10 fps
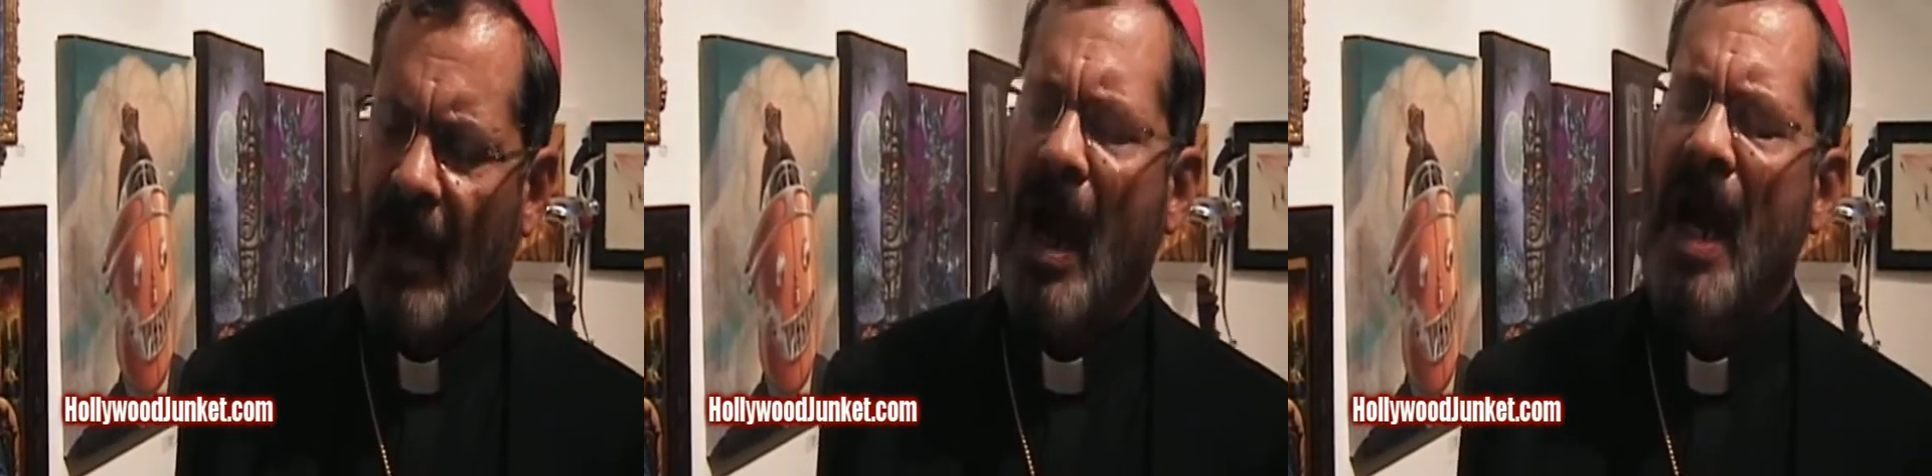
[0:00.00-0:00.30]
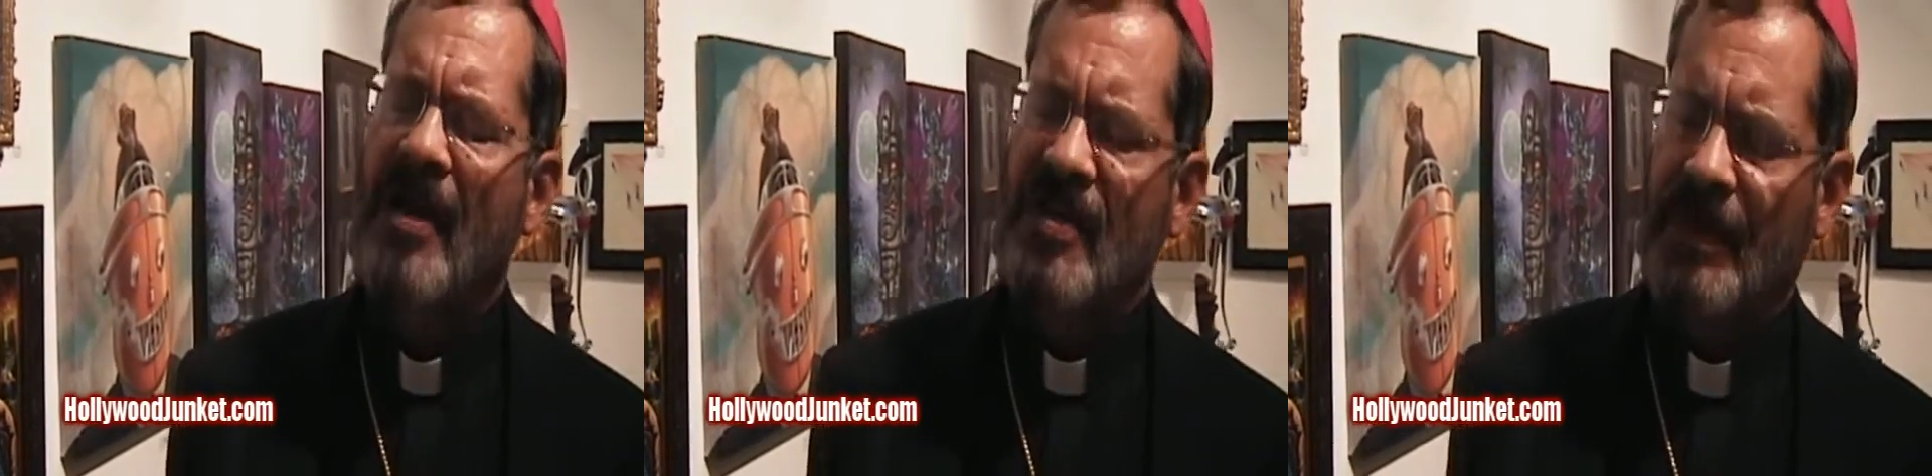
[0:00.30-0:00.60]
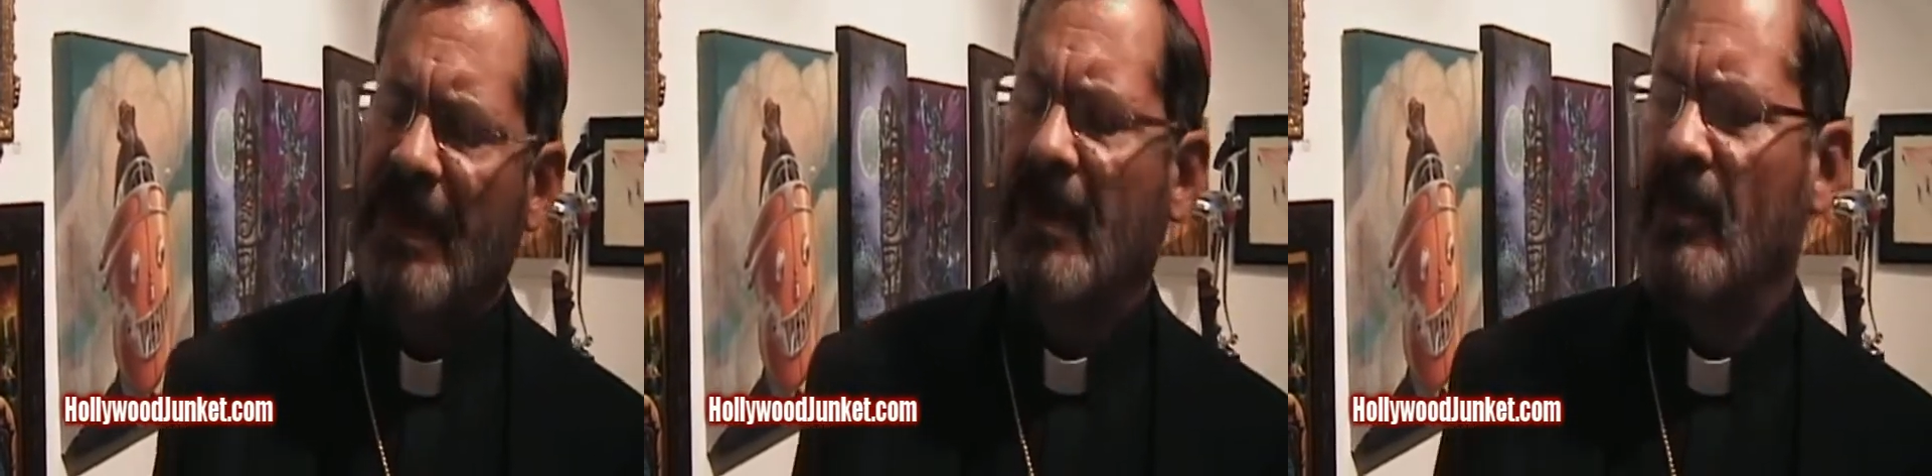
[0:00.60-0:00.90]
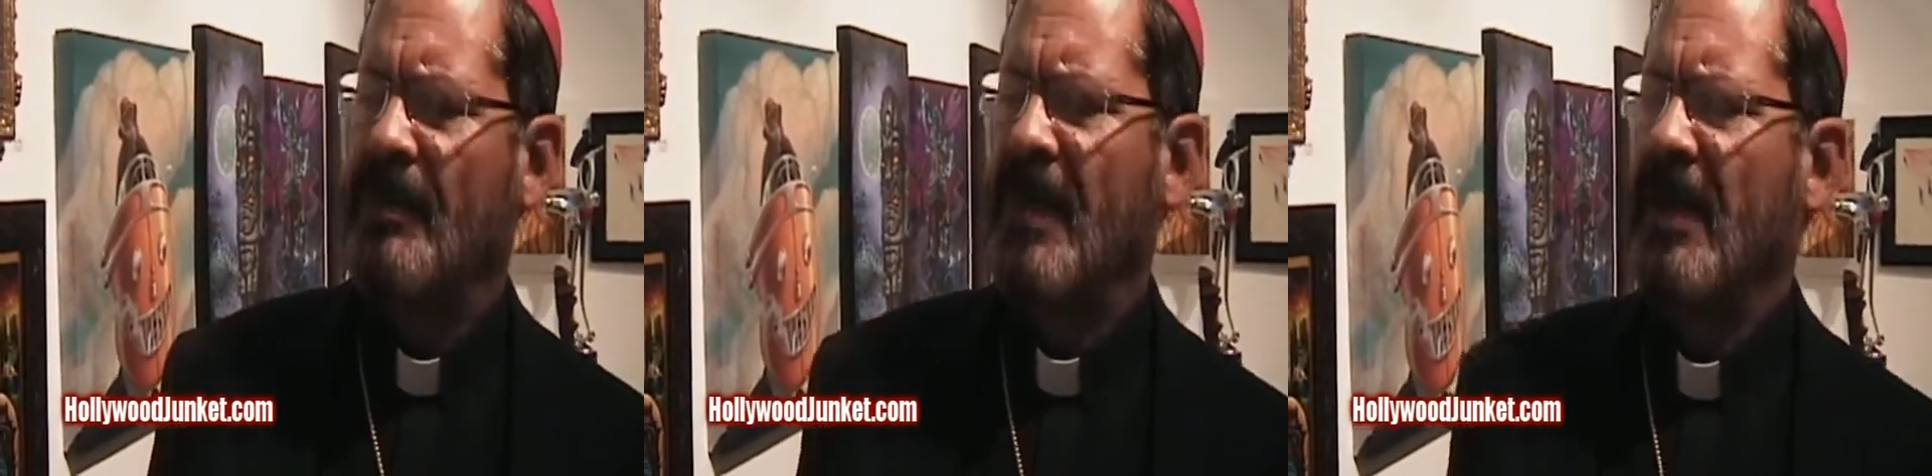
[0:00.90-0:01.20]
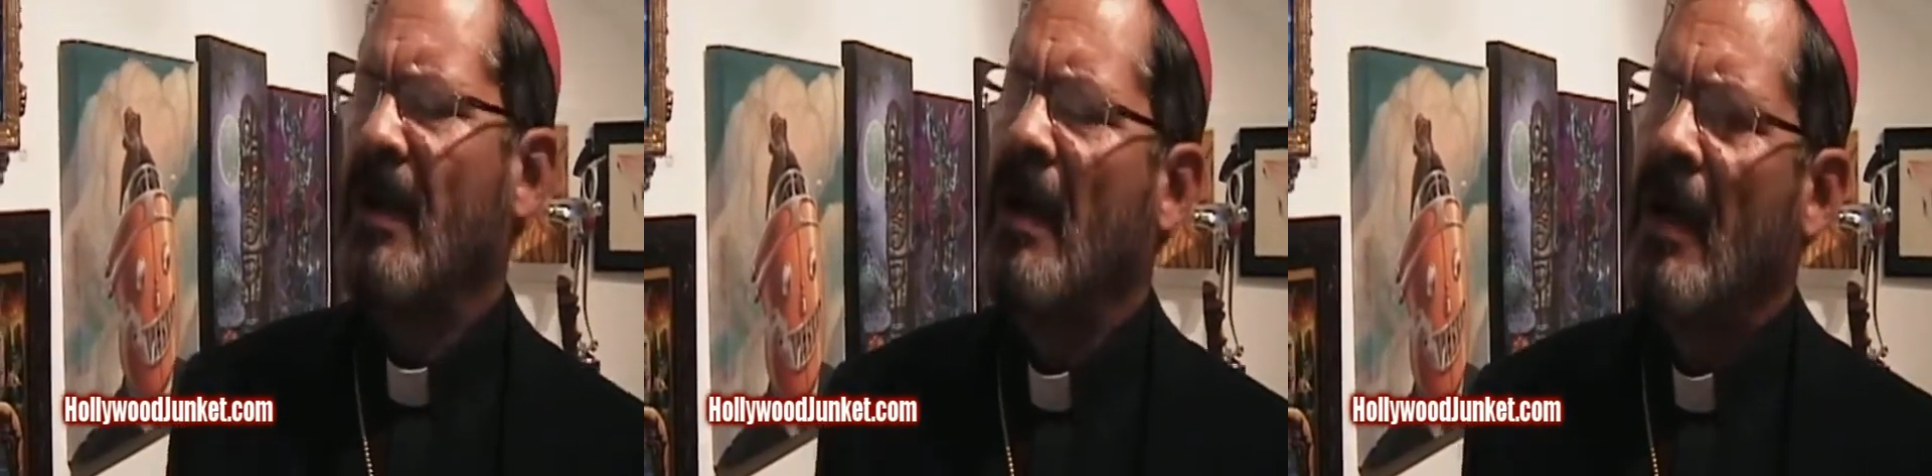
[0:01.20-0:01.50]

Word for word: highest peak would be